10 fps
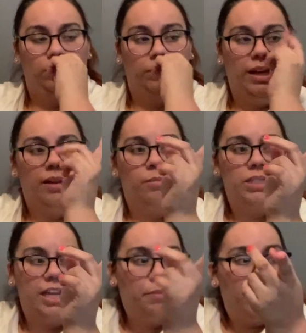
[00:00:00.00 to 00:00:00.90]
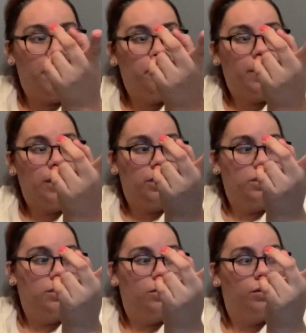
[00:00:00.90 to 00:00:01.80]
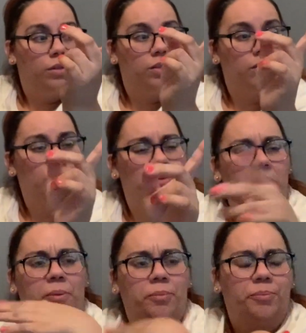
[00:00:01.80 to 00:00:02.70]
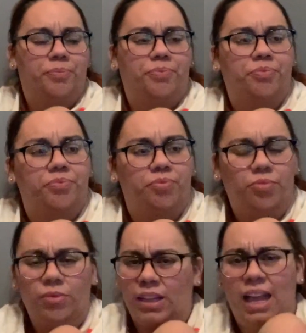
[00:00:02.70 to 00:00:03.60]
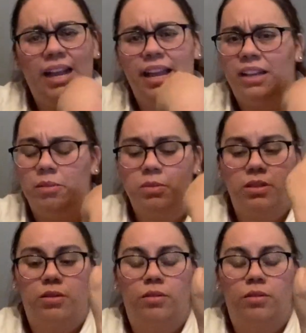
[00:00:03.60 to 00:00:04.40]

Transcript: And I'm going to take my AirPods. Excuse me. I got hiccups.